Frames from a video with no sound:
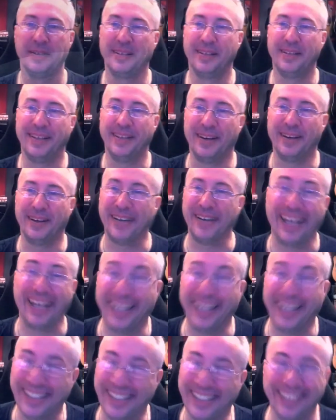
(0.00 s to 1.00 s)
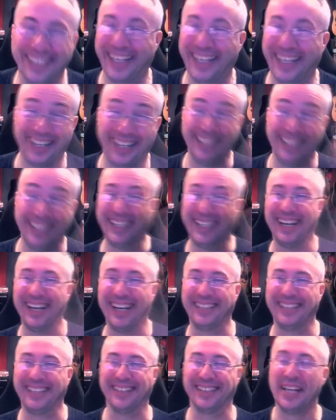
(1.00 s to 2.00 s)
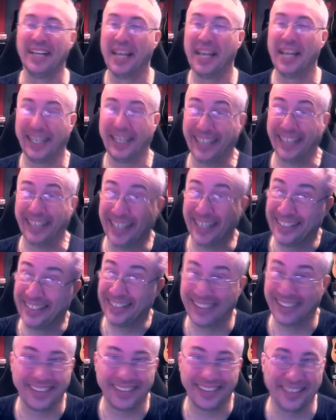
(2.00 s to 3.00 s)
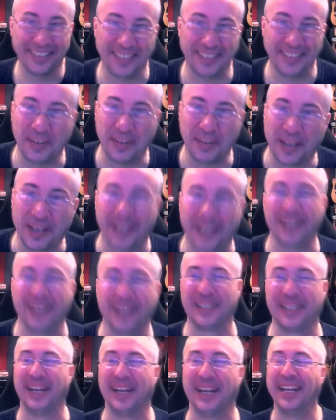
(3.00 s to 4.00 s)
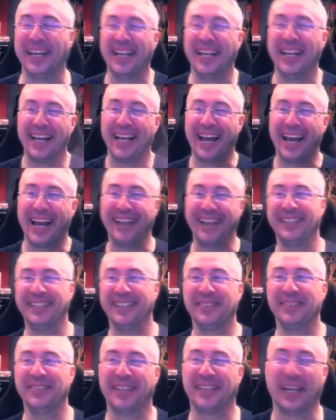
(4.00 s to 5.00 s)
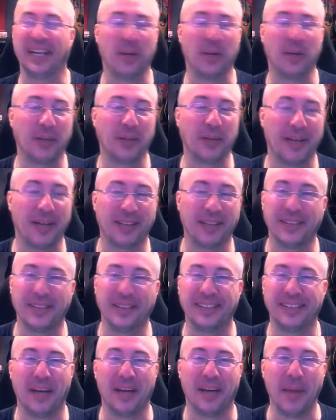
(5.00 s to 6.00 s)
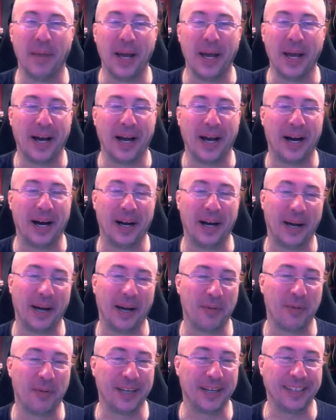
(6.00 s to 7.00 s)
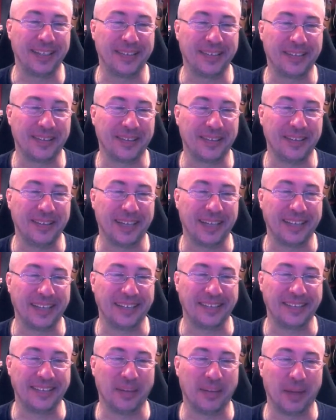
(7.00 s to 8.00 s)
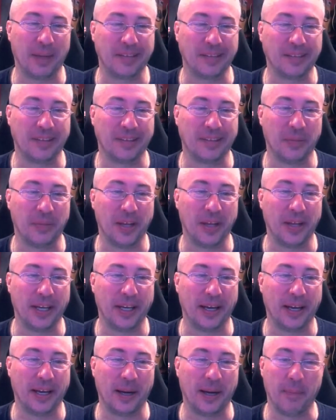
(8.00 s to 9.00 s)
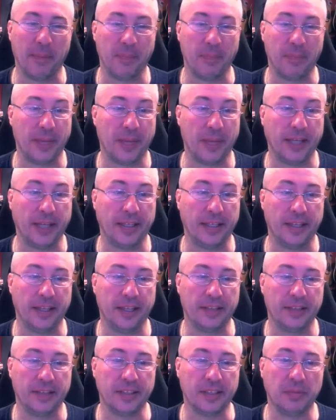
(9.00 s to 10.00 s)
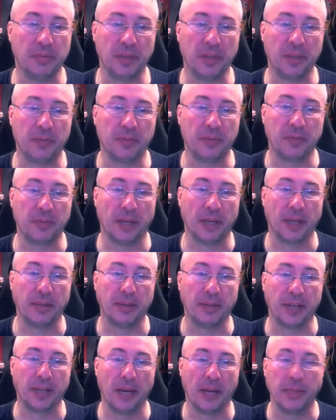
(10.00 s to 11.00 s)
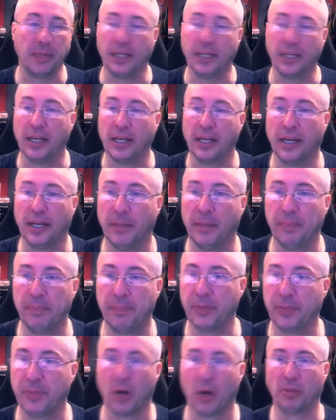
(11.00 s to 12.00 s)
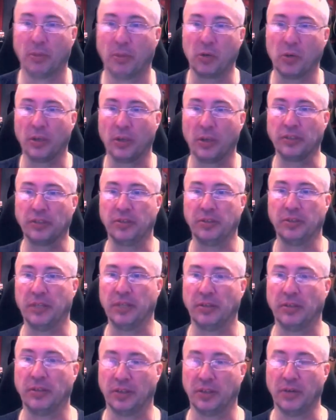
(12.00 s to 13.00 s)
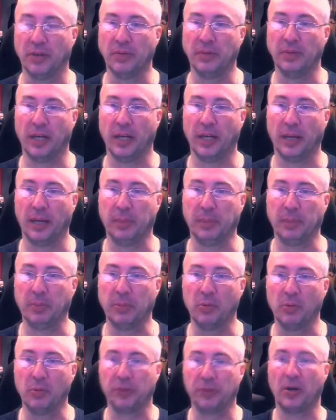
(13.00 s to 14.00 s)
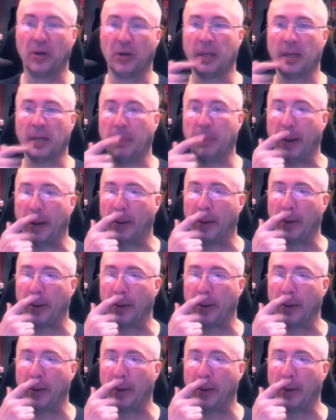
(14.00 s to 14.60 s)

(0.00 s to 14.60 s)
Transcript: Hey guys, yeah, Steve got a haircut. How you doing today? Hope you're having a good time. I wanted to talk to you guys about something. This comes up from time to time in home recording studio zone. People will talk about